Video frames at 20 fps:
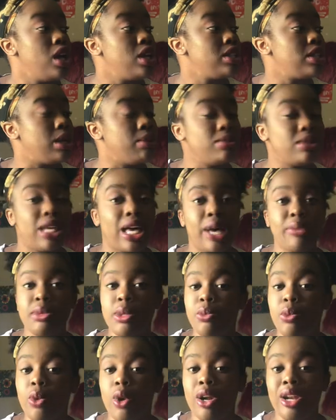Sometimes
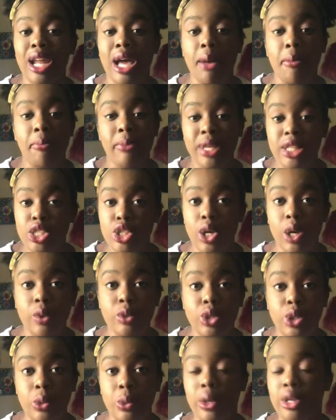people are not meant to go
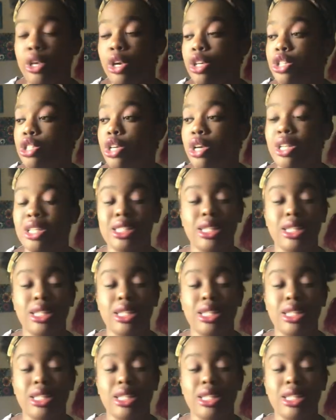with you on your journey.